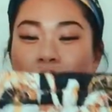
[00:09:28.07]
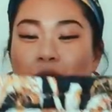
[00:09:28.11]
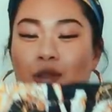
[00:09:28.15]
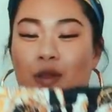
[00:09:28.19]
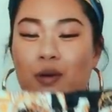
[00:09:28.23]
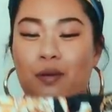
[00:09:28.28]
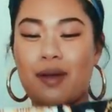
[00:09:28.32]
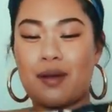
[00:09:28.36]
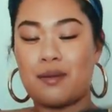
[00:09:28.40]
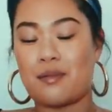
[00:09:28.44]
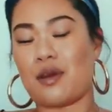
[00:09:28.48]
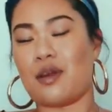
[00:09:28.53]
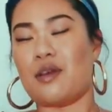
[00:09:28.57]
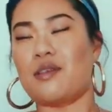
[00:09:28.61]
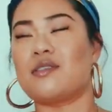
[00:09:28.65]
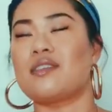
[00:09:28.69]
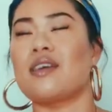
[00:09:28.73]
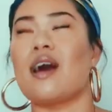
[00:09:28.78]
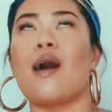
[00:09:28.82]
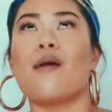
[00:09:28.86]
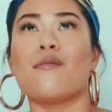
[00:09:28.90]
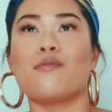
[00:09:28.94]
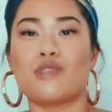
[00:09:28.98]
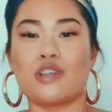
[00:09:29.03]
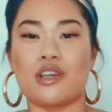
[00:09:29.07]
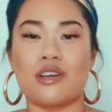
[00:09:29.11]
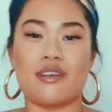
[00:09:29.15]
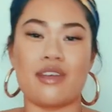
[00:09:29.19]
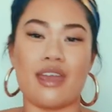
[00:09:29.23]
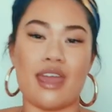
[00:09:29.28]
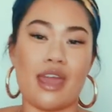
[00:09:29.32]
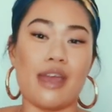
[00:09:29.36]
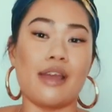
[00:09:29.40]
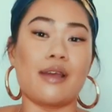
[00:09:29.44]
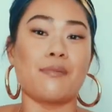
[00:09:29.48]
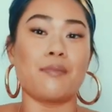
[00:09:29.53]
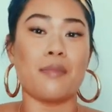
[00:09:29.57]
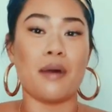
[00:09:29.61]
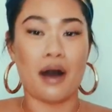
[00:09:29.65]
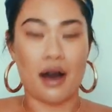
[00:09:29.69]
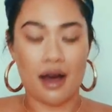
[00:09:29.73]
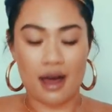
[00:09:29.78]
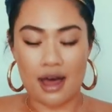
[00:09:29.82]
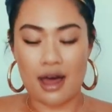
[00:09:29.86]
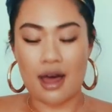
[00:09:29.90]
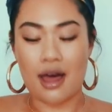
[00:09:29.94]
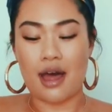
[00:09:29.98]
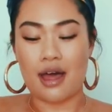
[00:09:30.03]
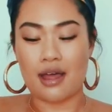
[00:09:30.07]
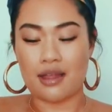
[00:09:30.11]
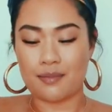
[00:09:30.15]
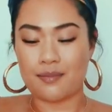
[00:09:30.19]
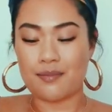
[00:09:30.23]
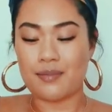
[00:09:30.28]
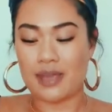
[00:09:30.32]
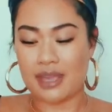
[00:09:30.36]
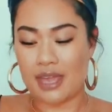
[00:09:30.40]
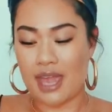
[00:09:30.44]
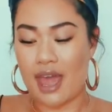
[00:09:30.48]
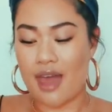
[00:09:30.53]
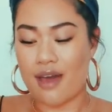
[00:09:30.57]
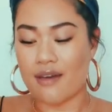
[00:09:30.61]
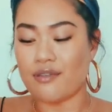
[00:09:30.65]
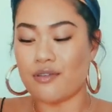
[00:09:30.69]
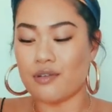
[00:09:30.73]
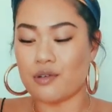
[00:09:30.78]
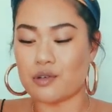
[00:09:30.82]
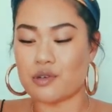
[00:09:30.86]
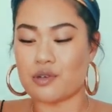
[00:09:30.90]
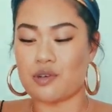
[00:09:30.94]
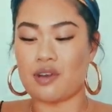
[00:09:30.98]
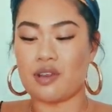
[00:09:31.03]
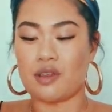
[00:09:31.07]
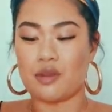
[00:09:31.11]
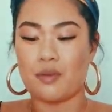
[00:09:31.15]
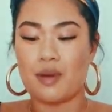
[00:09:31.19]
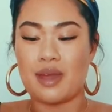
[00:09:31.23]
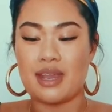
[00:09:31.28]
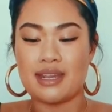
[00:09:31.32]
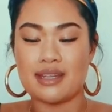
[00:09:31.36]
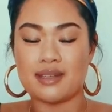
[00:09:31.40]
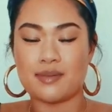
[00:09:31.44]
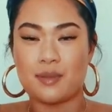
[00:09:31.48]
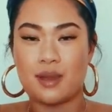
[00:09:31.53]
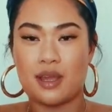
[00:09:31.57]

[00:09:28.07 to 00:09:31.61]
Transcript: all the whit woos. I'm joking, but be careful during the wind